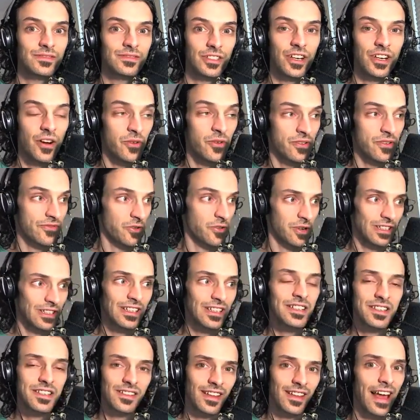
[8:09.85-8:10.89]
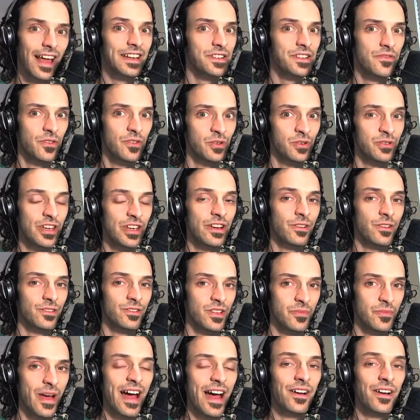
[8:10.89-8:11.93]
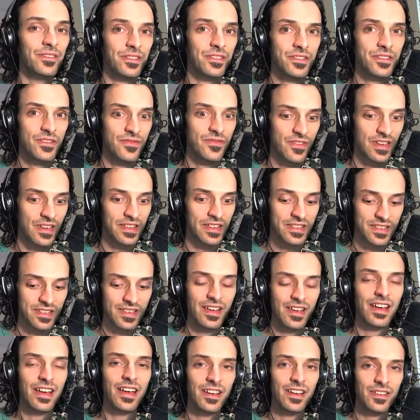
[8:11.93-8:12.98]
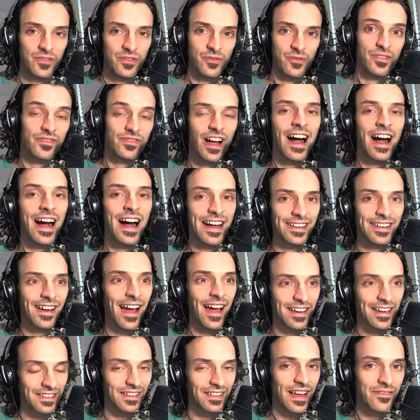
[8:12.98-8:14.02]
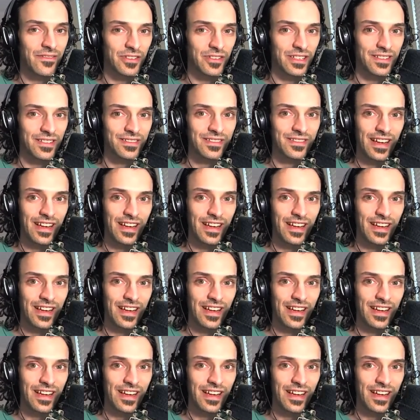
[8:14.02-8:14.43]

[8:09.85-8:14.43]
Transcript: you know, or for at least the last few years about this sort of I-9-11.